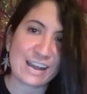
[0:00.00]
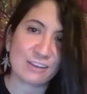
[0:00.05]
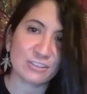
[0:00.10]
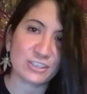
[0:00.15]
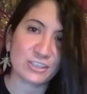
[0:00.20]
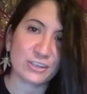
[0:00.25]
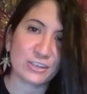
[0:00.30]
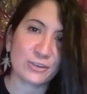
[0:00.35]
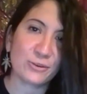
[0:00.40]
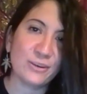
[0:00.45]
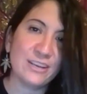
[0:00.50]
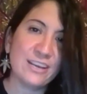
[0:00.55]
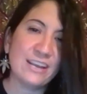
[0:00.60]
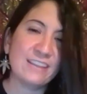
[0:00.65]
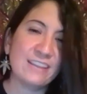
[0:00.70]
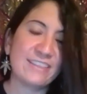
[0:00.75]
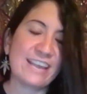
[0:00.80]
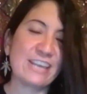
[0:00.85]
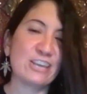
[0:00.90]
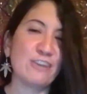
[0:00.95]
So
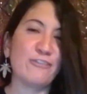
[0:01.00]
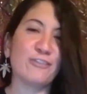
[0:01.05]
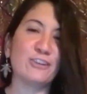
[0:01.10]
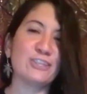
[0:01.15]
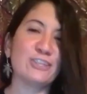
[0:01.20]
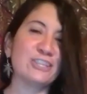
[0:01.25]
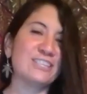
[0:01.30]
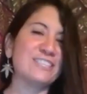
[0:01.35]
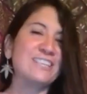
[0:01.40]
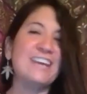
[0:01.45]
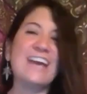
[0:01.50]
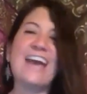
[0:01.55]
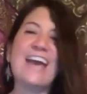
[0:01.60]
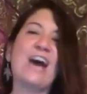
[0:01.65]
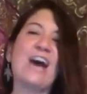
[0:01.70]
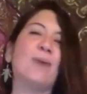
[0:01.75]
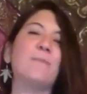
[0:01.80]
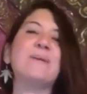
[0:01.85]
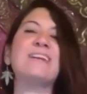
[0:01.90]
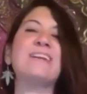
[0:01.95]
thank you for just
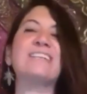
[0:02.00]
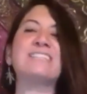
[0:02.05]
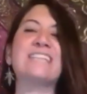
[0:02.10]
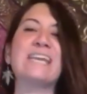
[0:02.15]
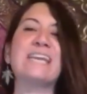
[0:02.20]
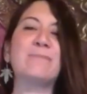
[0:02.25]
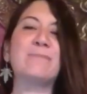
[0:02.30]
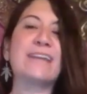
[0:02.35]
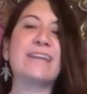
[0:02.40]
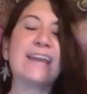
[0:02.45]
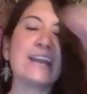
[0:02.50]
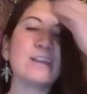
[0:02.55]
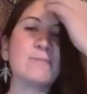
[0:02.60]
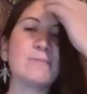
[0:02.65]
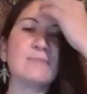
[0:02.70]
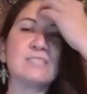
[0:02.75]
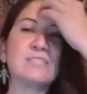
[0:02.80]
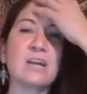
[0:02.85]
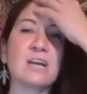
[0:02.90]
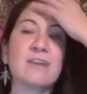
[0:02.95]
helping us keep the
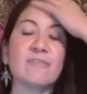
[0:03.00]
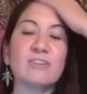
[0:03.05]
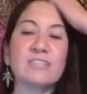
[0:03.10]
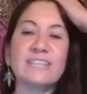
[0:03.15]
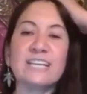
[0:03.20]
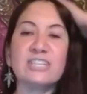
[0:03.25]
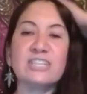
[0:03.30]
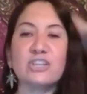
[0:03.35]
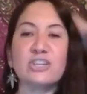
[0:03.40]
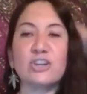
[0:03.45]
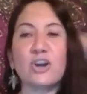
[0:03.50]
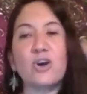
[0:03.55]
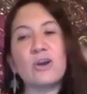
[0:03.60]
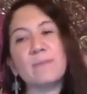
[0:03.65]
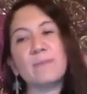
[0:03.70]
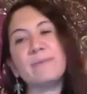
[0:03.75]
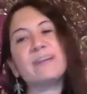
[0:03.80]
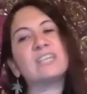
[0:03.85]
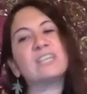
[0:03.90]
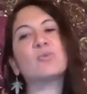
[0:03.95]
cannabis conversation going,
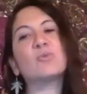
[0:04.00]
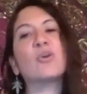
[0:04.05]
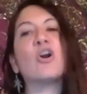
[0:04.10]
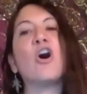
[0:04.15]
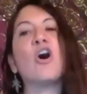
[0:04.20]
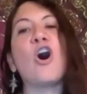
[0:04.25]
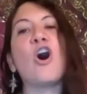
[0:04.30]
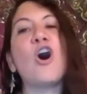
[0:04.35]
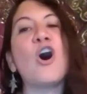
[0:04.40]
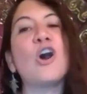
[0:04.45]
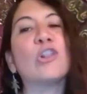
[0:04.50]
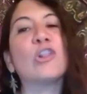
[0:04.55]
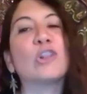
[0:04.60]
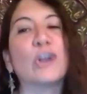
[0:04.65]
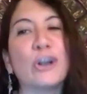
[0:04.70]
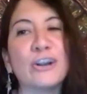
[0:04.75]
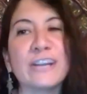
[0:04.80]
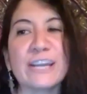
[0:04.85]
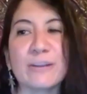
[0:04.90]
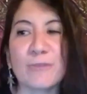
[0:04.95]
because we're all
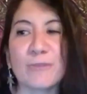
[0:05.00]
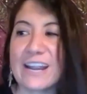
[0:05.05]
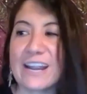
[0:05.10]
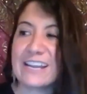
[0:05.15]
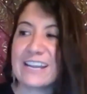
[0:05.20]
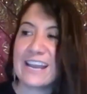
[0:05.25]
learning right